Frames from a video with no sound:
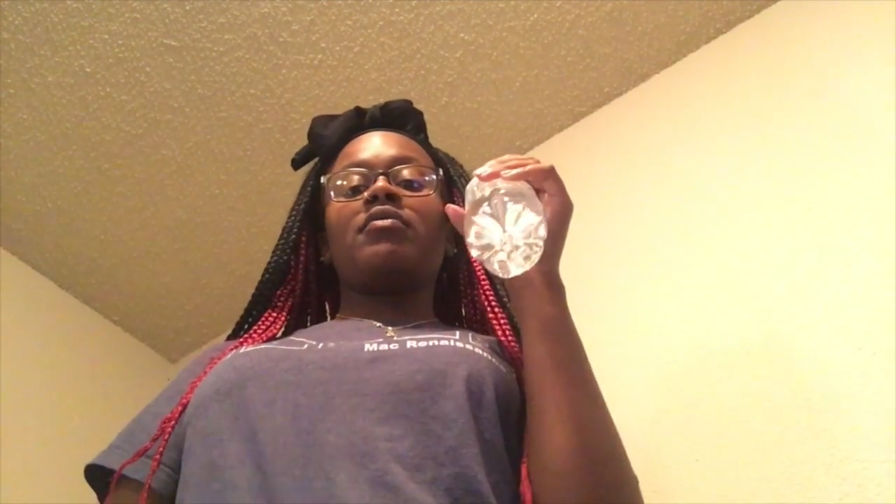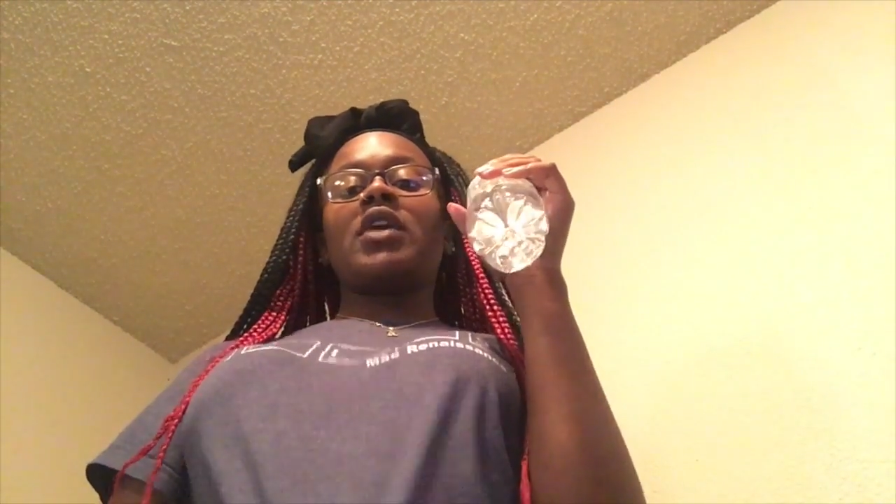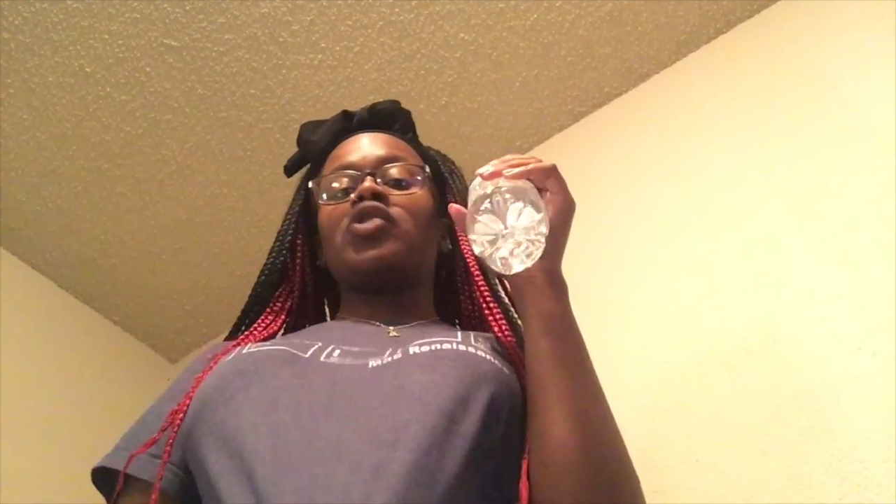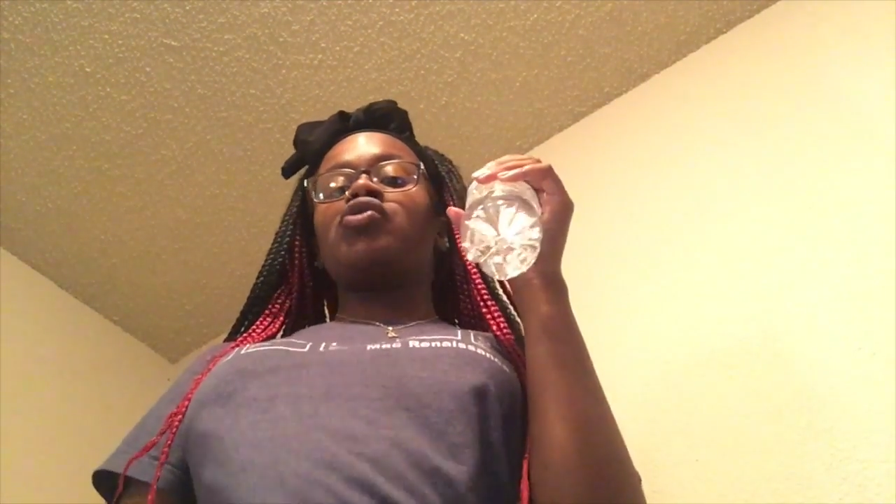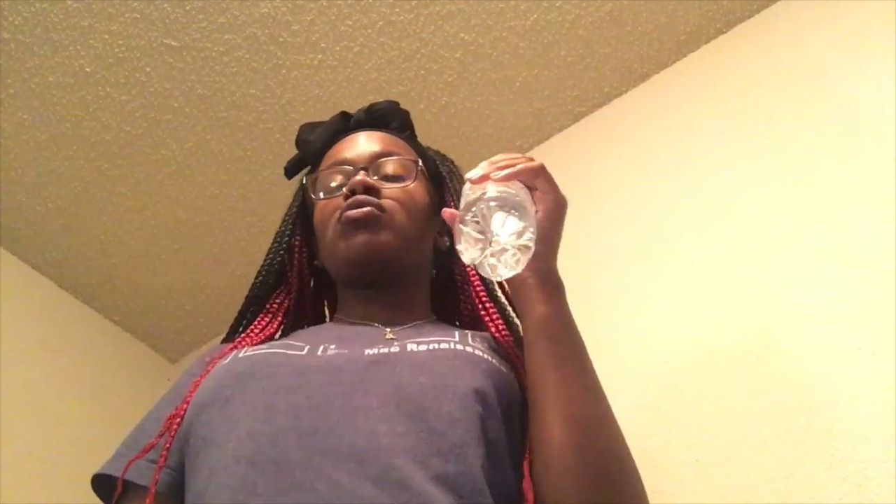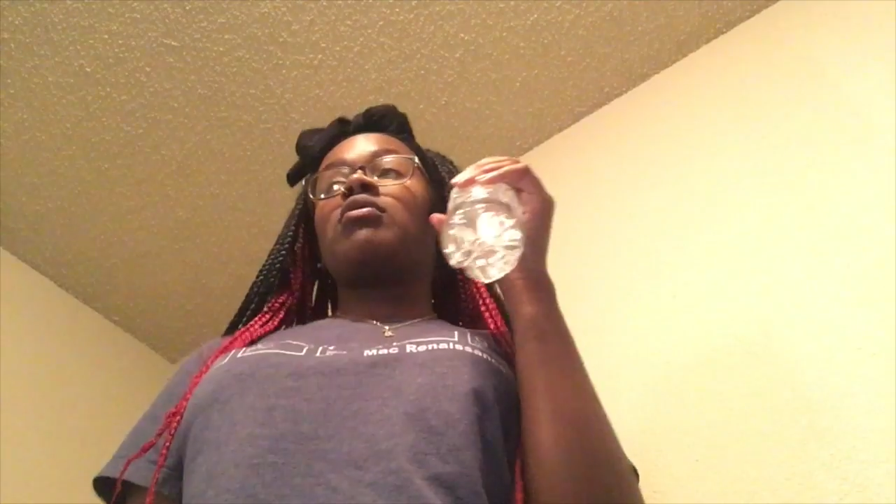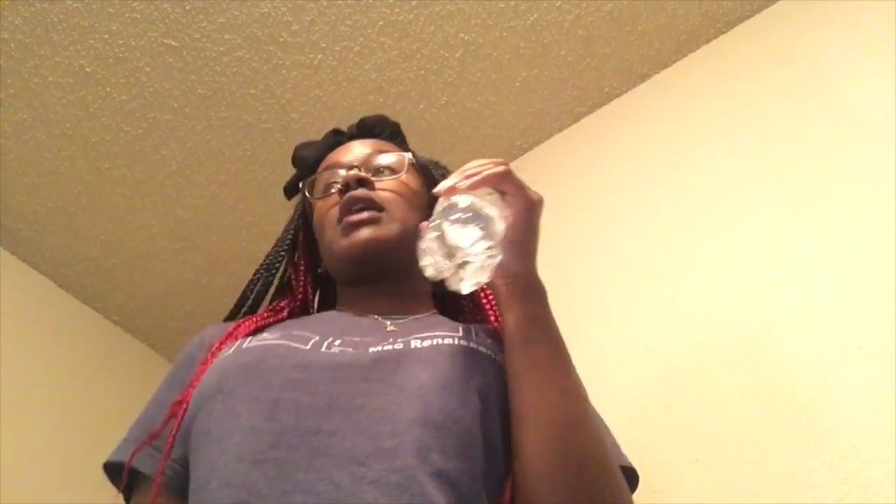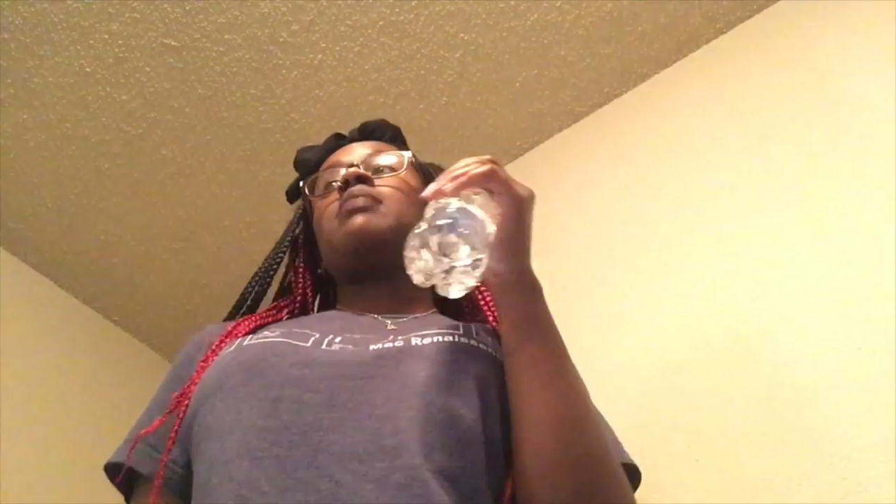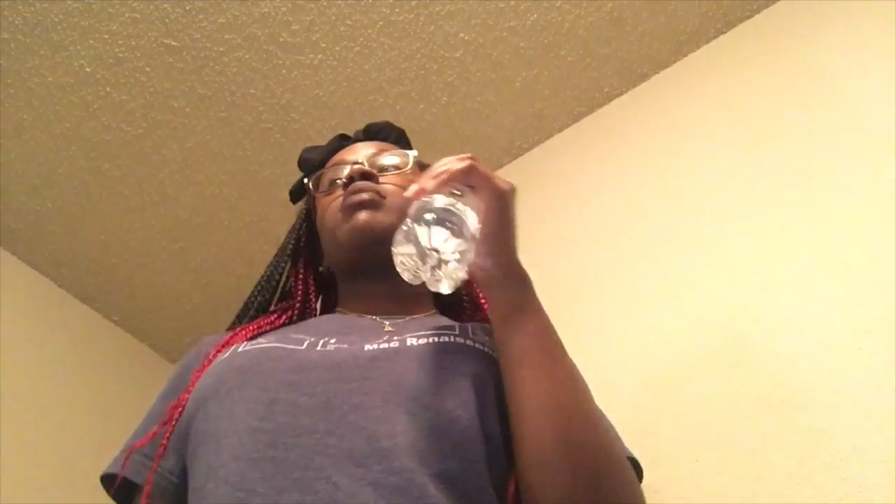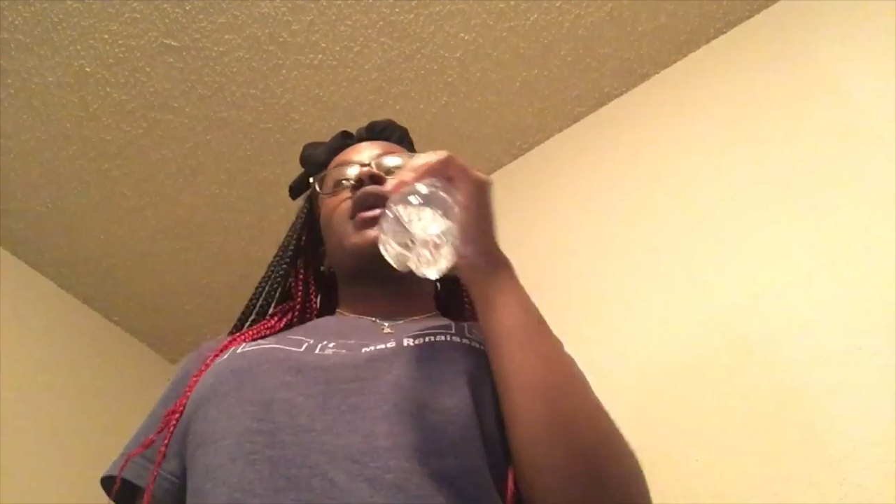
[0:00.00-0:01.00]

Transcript: That's, name